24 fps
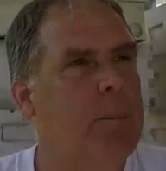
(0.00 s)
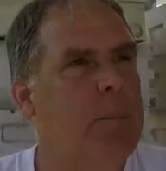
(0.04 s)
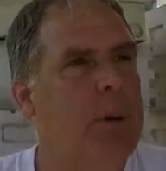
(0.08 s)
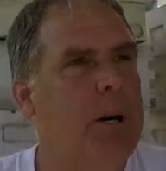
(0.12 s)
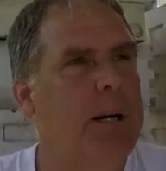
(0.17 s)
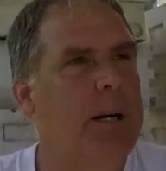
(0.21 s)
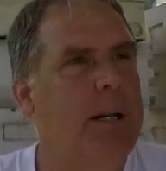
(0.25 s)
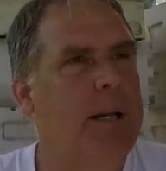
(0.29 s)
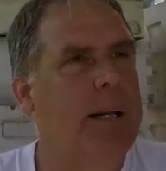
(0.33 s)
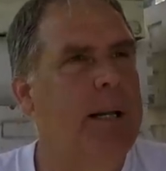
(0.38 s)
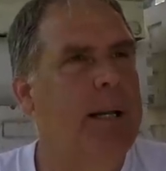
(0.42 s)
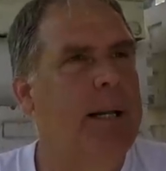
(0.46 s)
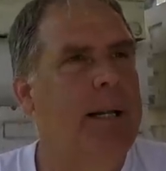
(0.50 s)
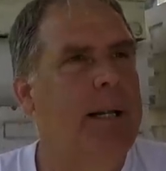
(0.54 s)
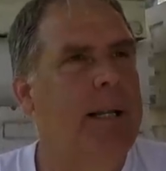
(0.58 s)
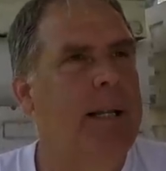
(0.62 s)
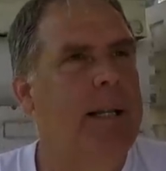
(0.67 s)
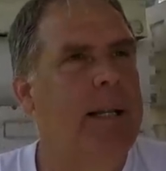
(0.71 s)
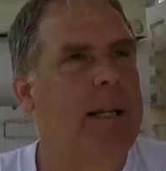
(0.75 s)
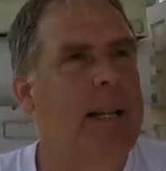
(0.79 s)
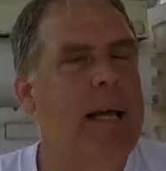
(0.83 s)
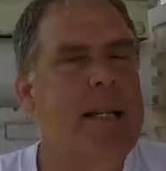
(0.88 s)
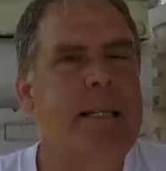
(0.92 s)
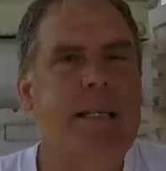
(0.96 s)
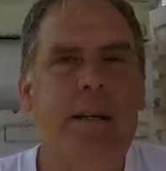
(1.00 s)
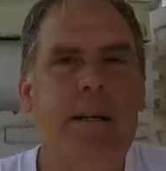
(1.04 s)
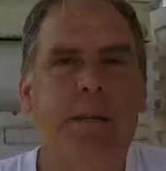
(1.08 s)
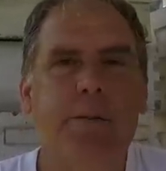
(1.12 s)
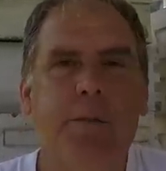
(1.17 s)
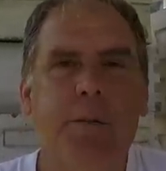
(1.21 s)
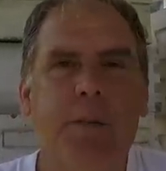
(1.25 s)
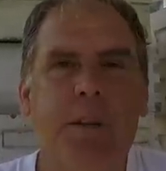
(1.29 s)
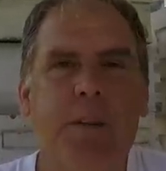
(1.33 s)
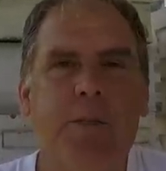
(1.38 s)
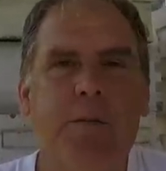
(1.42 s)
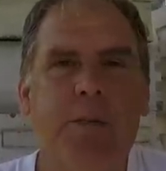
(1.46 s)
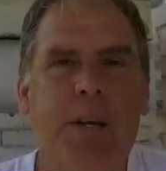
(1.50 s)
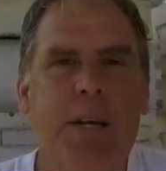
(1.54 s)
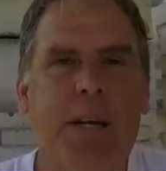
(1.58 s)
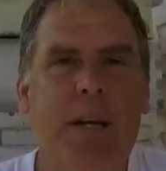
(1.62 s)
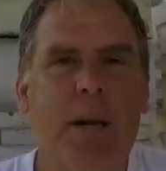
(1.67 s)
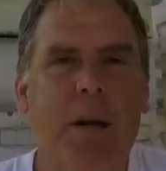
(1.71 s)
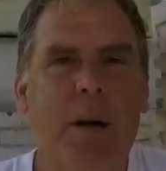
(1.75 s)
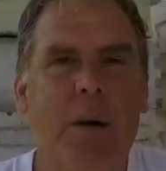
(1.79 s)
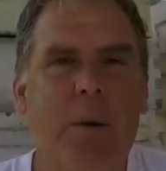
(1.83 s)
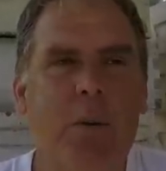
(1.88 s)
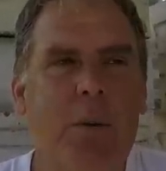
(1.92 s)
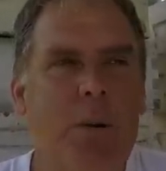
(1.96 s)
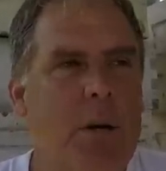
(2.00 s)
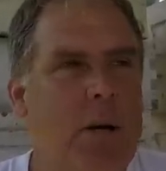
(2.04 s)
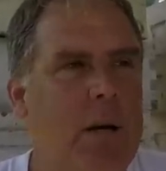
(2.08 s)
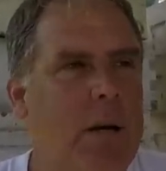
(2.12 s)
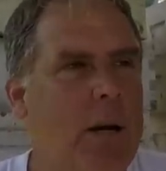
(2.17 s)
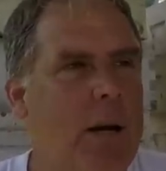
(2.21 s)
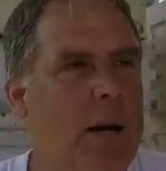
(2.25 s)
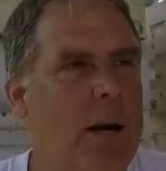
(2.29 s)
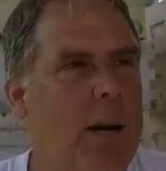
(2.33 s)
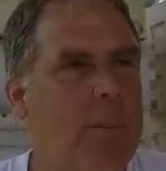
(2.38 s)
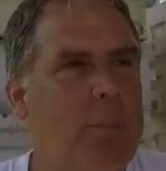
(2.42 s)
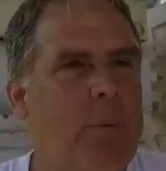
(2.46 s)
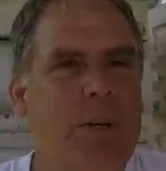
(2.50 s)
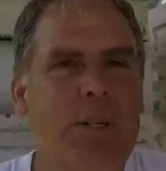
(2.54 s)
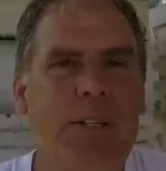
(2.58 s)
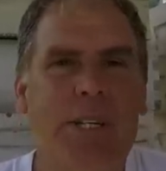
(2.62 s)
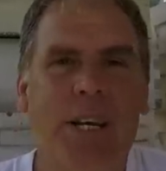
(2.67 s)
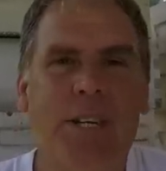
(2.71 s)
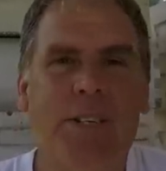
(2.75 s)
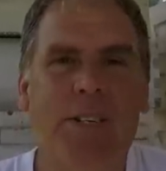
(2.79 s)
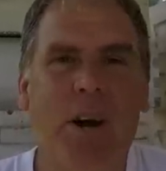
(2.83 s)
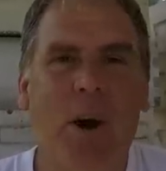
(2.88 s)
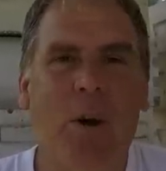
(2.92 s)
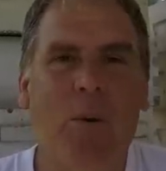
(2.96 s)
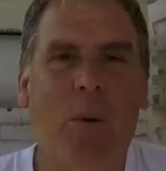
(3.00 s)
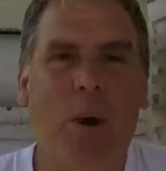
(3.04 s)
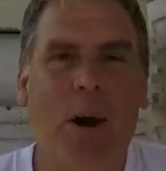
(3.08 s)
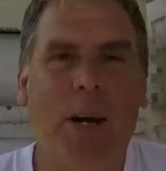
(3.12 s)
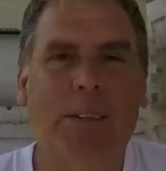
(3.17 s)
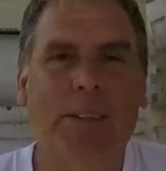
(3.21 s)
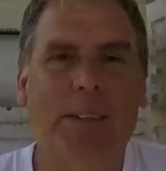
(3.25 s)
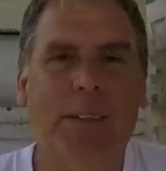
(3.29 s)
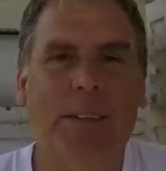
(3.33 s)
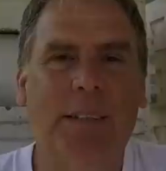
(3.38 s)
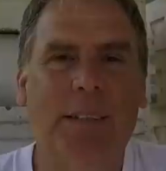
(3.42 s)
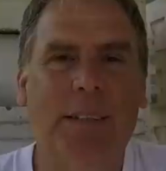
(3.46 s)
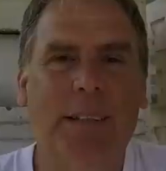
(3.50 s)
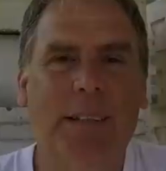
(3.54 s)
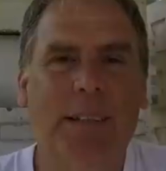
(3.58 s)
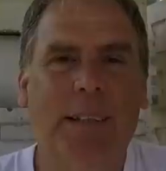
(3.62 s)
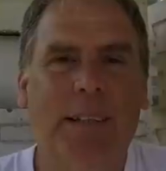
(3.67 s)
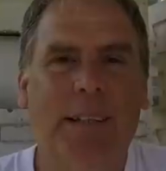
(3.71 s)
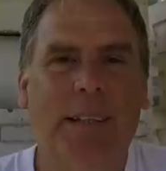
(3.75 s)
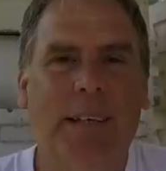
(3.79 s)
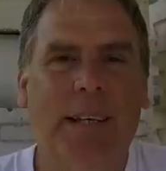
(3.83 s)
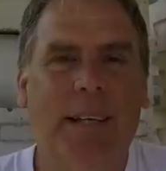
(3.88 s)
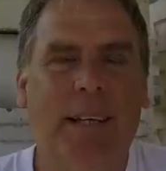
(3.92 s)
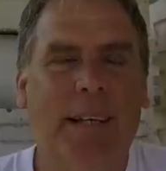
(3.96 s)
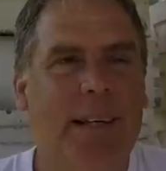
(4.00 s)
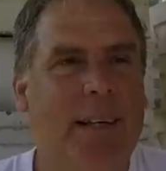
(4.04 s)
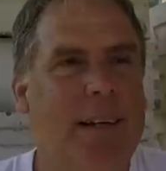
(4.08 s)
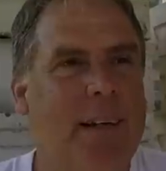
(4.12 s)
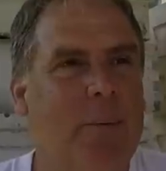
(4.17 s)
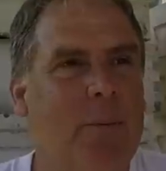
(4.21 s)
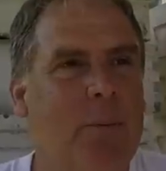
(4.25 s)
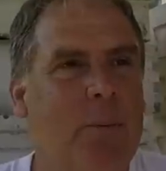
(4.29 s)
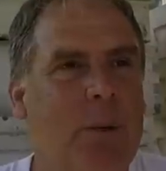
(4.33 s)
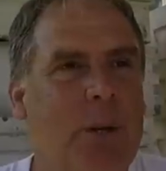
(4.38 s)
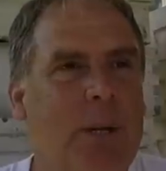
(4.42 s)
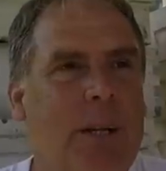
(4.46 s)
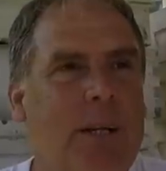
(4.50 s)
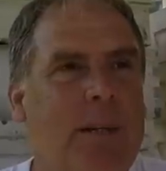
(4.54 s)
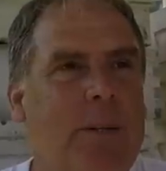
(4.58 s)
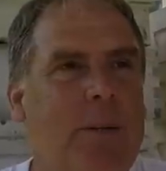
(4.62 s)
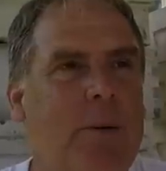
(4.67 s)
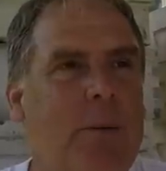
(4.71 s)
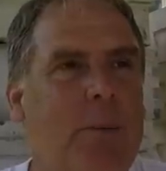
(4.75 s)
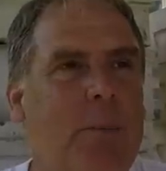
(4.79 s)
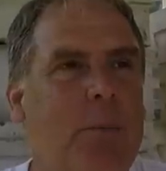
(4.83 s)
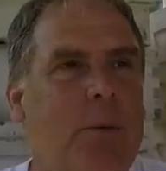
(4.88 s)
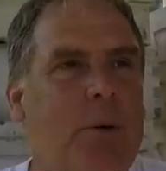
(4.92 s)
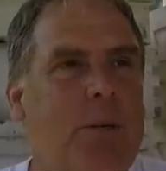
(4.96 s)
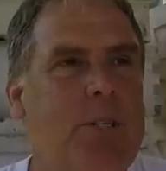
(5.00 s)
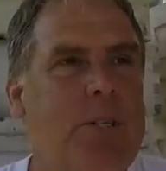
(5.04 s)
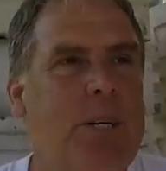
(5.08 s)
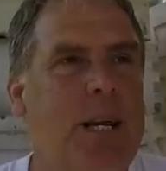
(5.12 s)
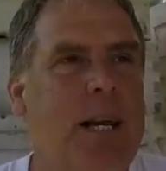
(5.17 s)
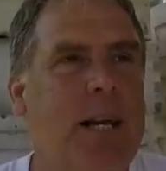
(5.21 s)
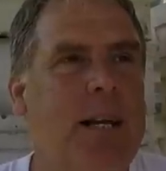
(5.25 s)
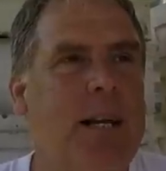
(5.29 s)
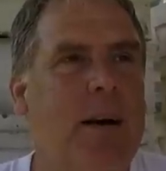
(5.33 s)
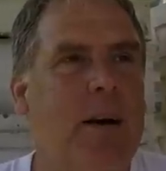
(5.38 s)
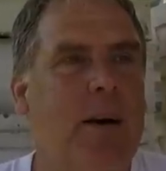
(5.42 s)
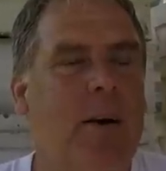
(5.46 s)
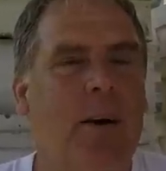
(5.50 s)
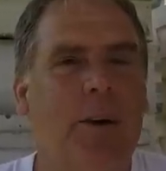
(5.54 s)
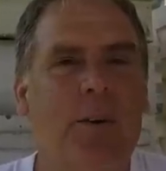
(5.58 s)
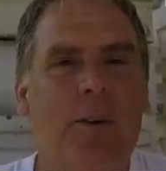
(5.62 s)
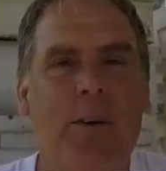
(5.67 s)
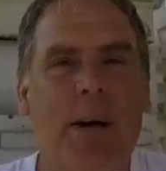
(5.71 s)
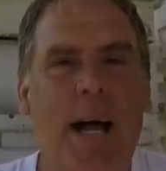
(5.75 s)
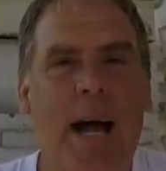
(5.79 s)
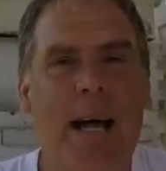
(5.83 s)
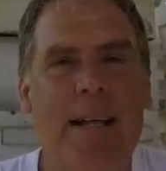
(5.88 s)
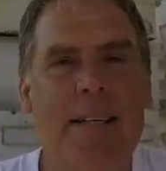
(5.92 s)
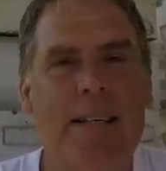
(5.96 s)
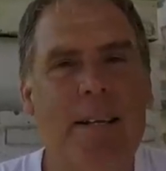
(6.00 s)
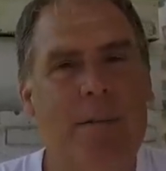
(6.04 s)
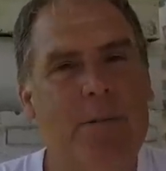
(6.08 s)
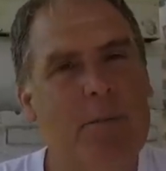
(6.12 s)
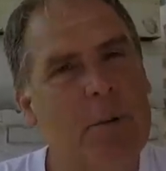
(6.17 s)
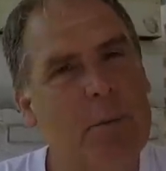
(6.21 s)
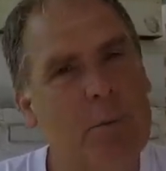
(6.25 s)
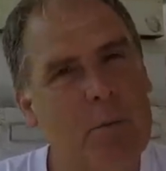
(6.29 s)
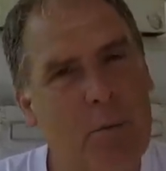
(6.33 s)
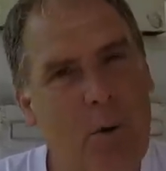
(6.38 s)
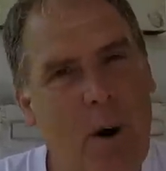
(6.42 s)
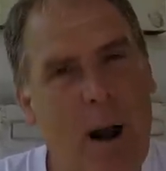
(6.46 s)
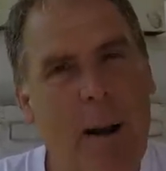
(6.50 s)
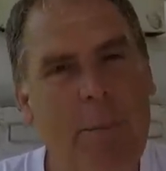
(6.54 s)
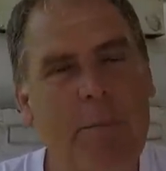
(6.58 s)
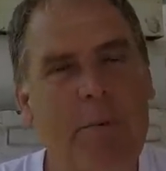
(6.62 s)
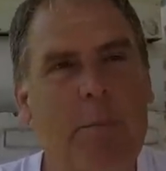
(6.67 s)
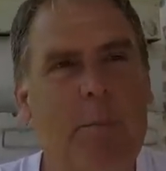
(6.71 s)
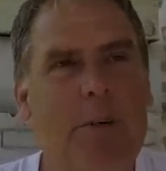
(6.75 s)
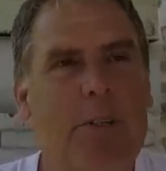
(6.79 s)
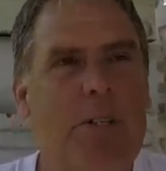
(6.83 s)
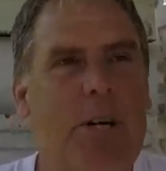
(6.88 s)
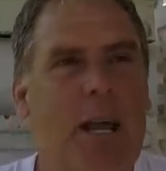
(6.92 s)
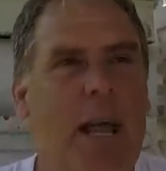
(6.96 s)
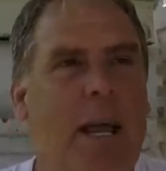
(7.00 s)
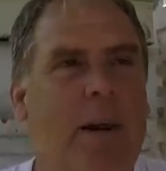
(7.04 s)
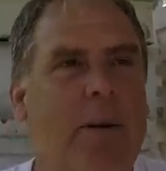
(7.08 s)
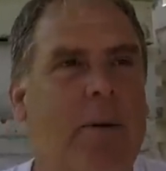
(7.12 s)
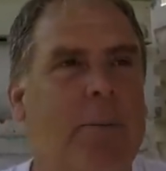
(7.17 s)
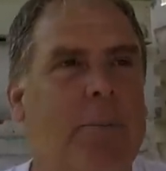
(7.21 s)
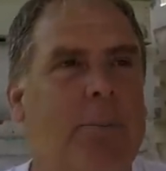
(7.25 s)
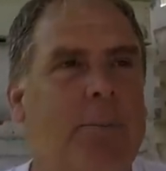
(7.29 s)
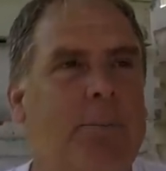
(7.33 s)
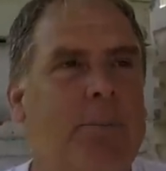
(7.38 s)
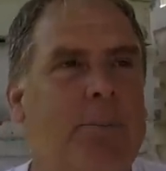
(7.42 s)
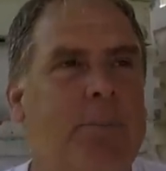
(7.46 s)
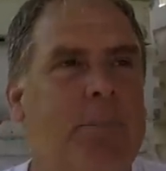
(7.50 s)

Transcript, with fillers: But that's it for this video. I appreciate y'all watching, and I really do appreciate all you guys that have subscribed to my channel.